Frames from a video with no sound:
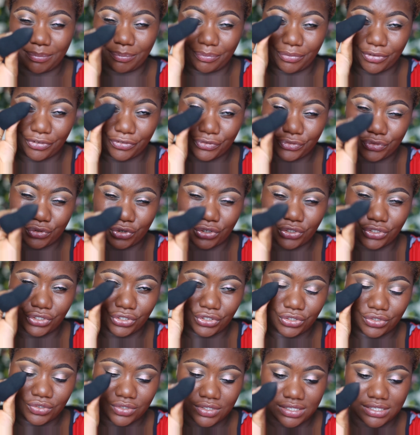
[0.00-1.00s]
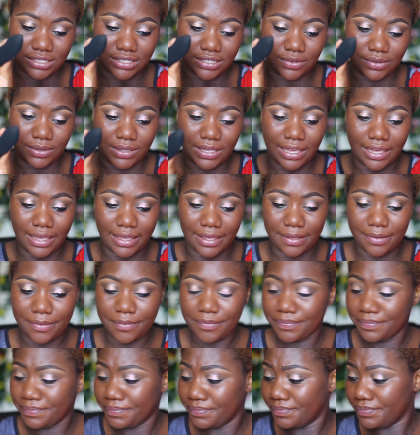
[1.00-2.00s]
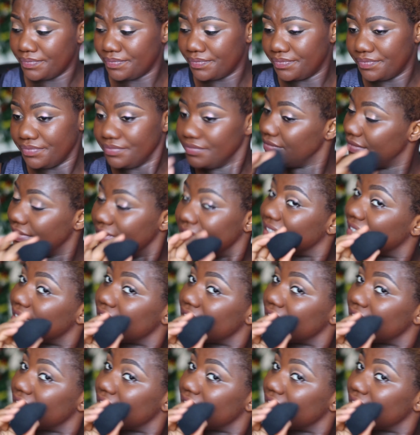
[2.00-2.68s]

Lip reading: before you use it, okay? This